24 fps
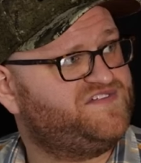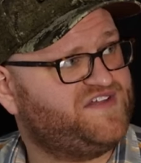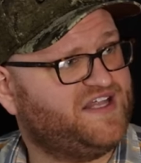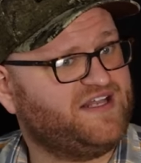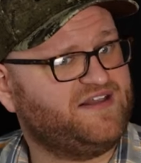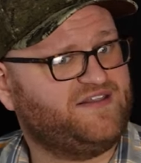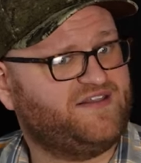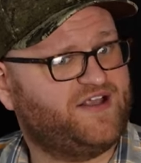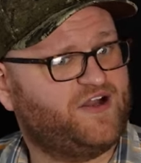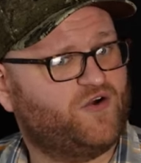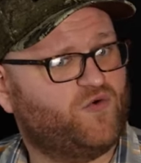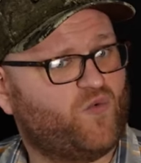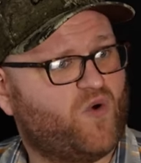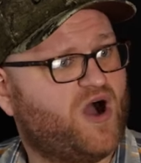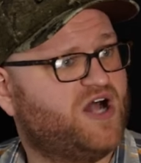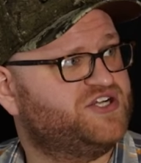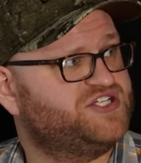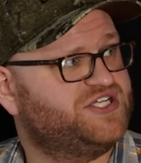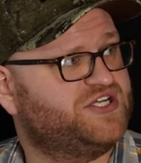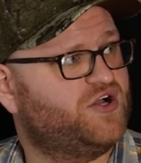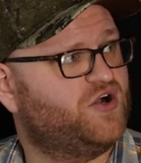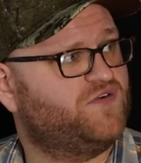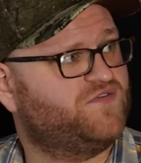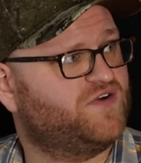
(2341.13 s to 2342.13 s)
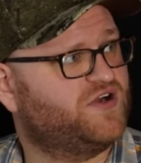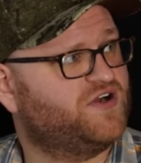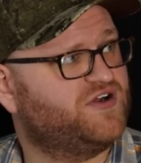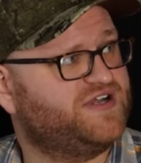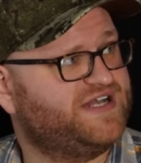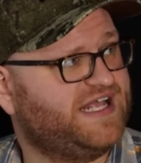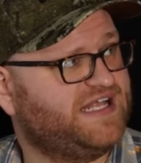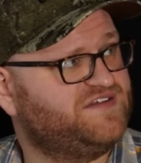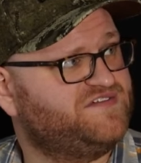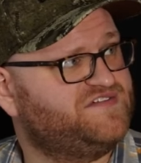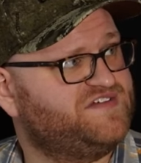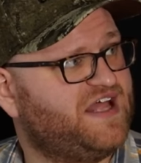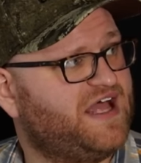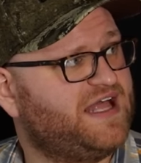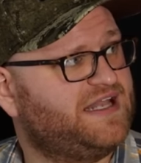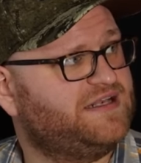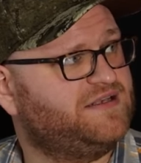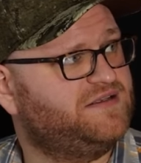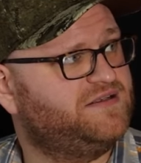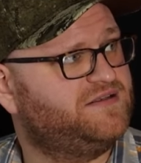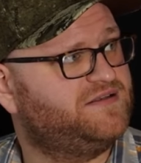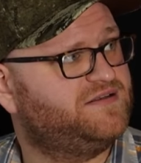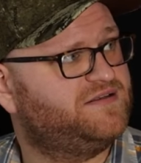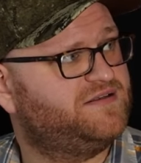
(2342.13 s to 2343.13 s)
sitting there watching over her dead
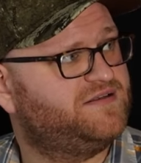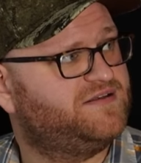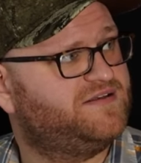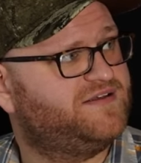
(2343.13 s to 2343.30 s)
son.